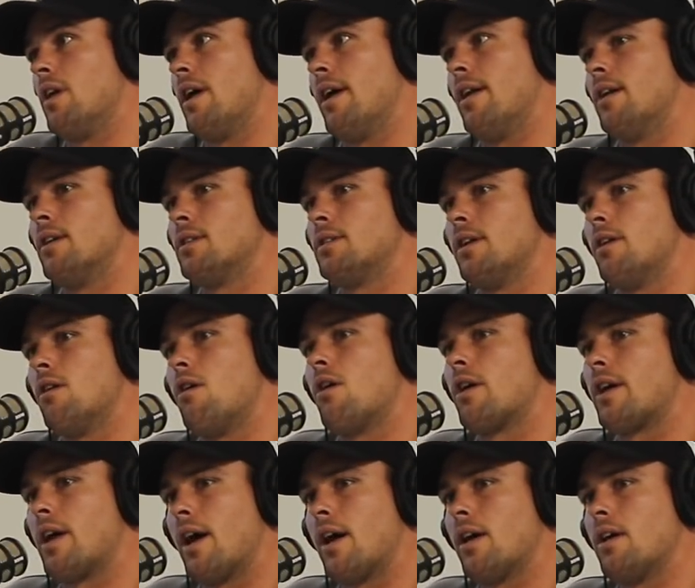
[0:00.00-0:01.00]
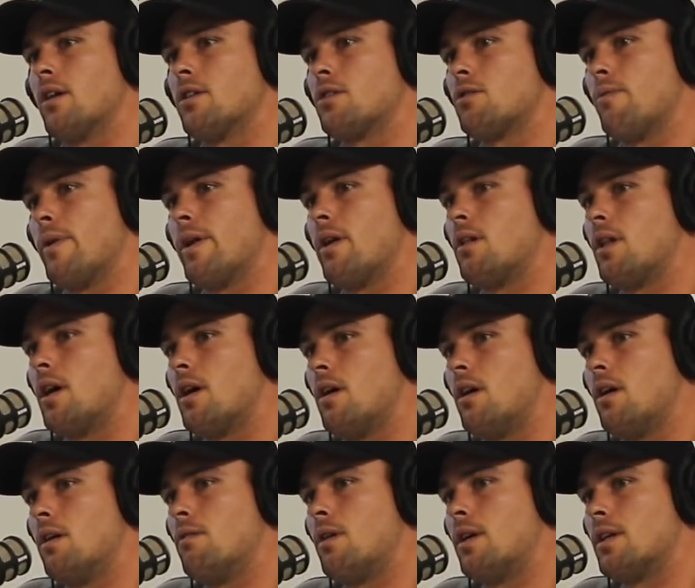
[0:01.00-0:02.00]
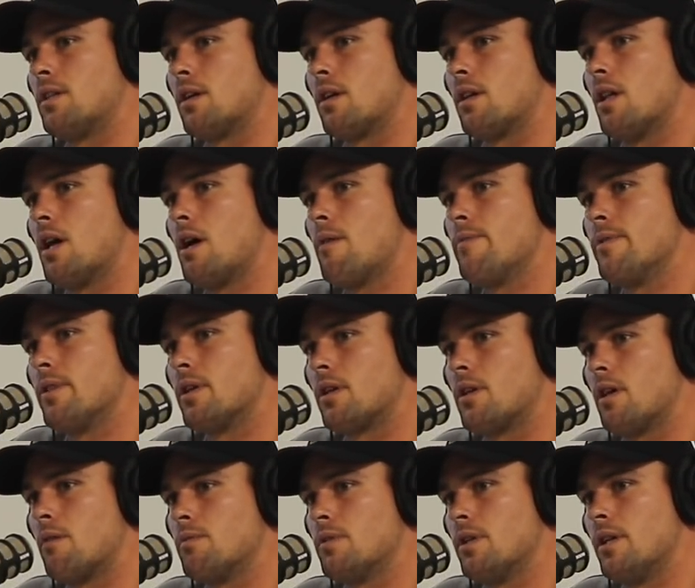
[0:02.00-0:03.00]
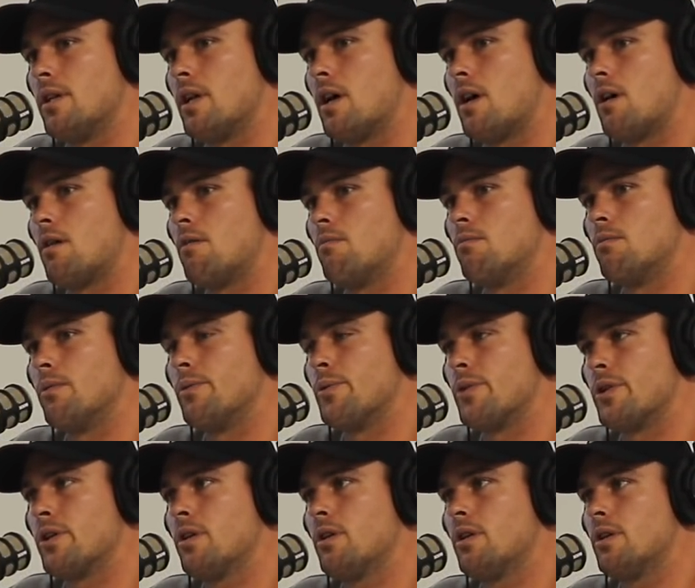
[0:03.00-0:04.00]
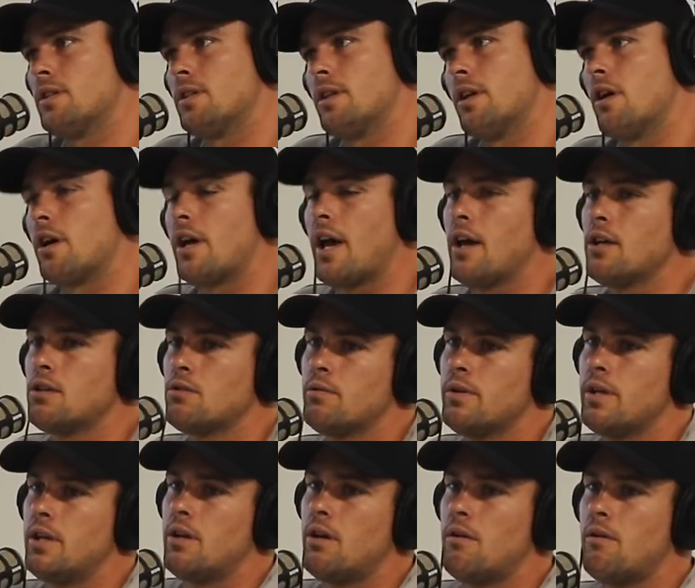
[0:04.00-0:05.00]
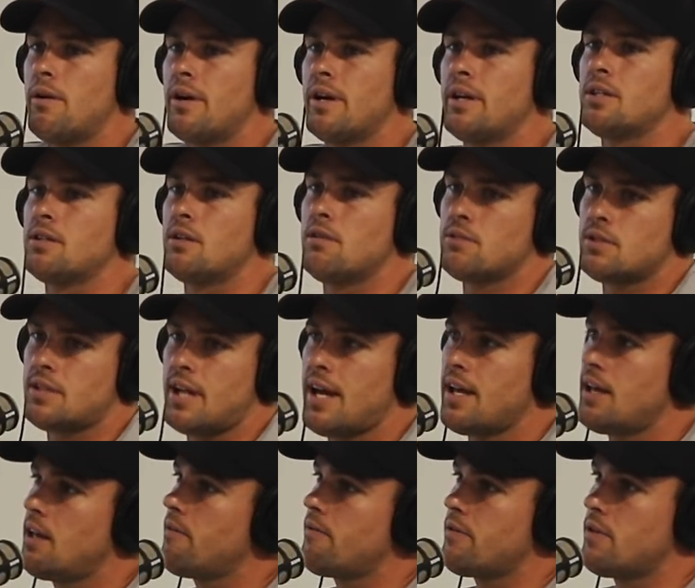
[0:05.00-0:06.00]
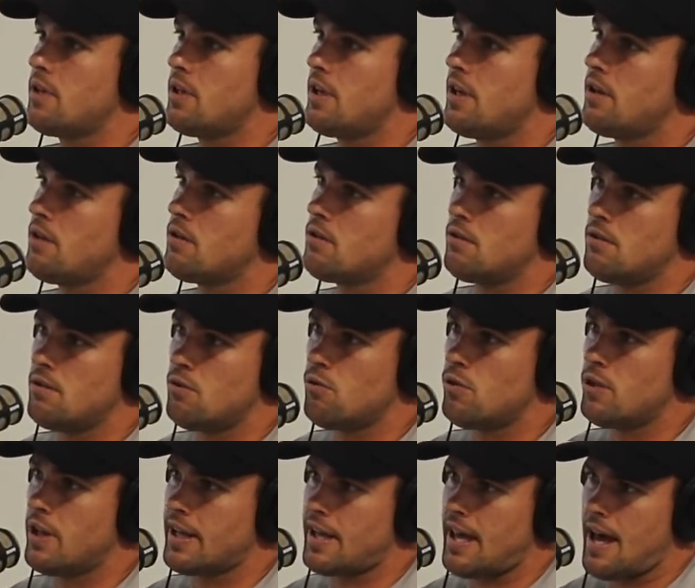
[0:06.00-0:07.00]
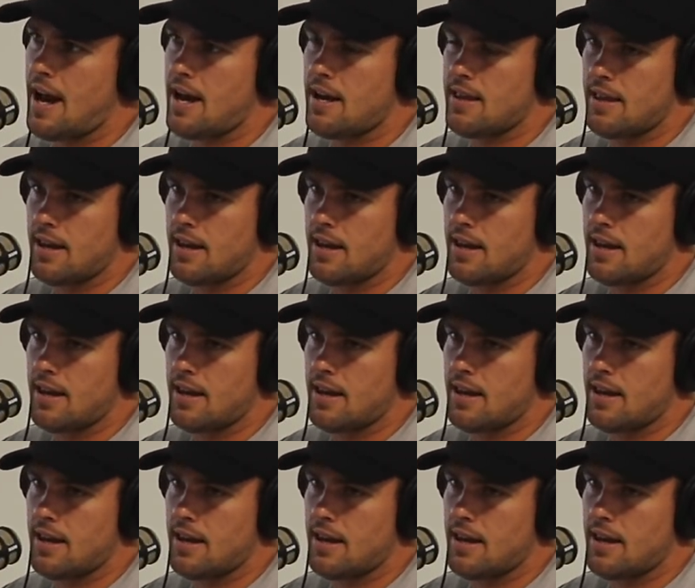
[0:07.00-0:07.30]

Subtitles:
And I said, okay, yes, sweet, I'll ask the club. And the club said, no, we want you. And I said, okay, sweet, no worries, I'll stay here for the year and do all I can.